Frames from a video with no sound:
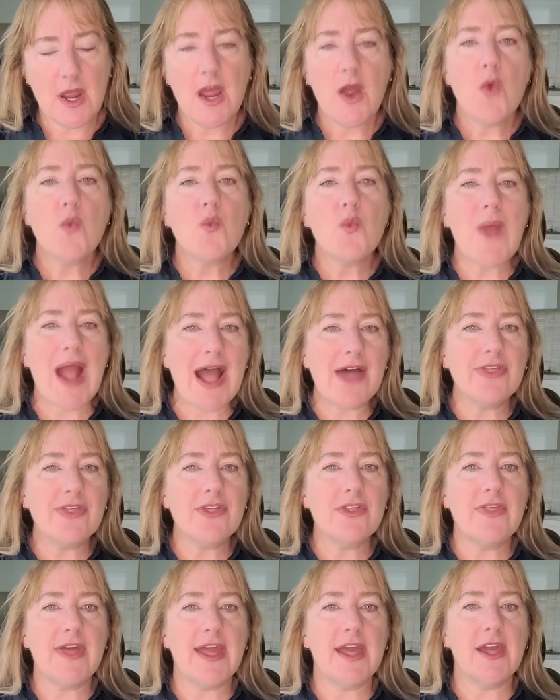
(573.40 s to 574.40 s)
Rather
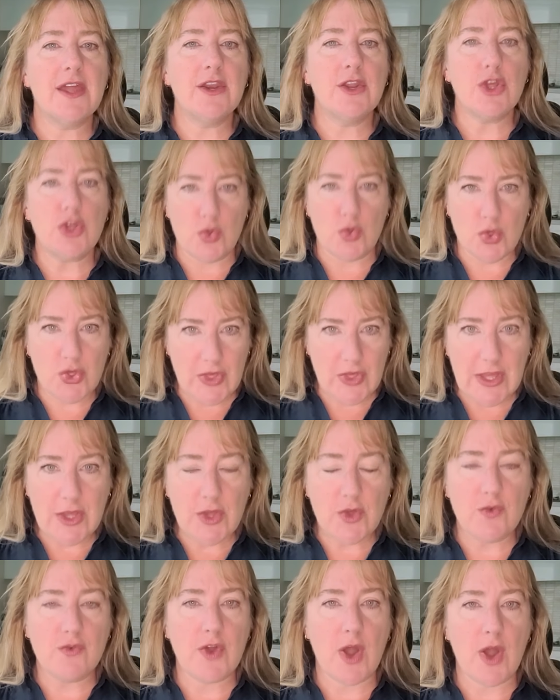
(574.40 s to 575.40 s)
than you think
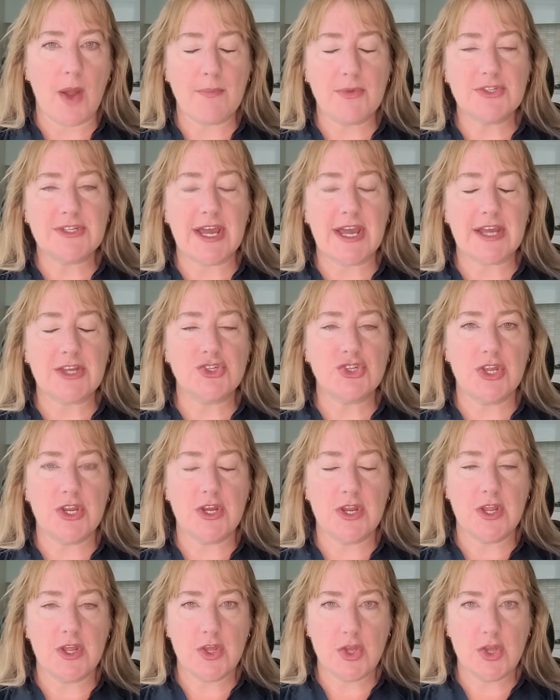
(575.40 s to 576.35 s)
you've got protection,